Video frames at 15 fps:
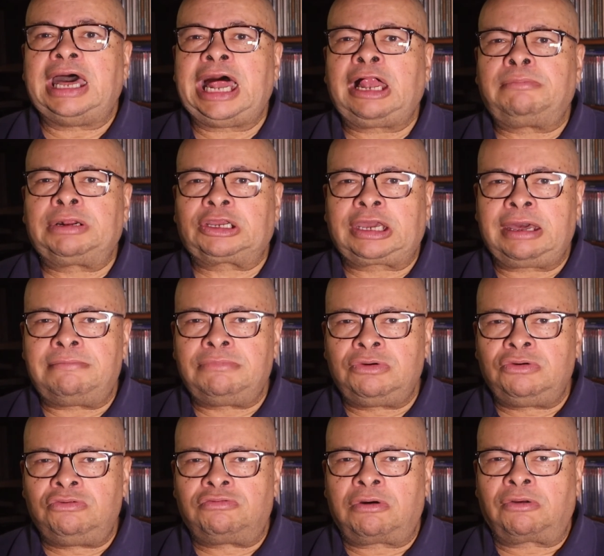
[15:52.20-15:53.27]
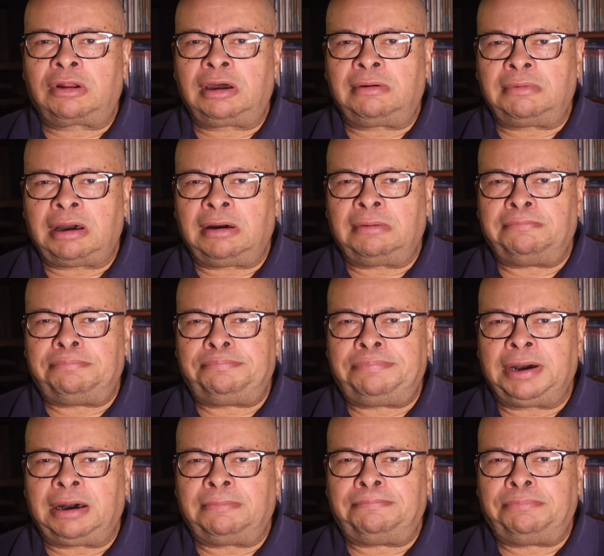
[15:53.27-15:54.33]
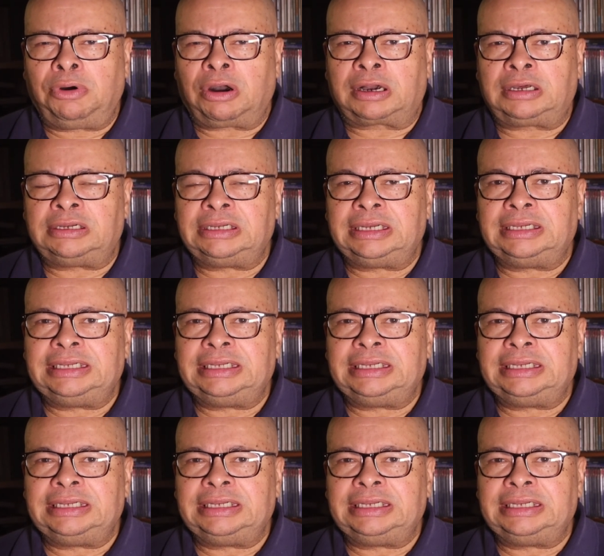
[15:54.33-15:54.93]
Albert Camus wrote a book